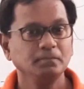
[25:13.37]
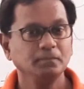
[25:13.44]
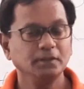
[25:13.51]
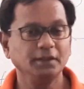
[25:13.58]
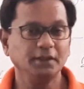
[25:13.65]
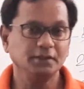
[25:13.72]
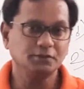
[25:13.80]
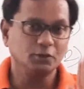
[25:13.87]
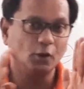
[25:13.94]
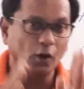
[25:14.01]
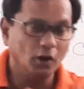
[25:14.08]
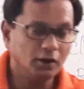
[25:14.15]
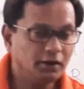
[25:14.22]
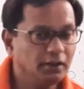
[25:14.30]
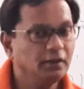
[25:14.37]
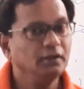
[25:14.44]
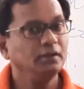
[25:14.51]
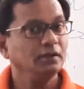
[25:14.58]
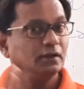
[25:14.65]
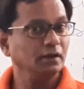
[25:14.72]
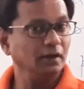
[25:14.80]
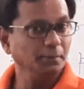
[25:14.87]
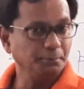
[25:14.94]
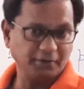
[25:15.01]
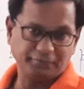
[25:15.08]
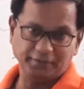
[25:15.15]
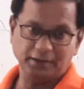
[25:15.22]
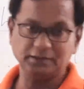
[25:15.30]
is called a
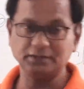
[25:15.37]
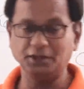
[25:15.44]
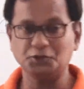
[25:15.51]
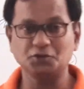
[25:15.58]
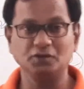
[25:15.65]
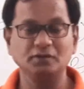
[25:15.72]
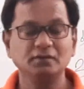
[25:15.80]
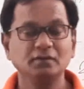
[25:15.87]
prefixation.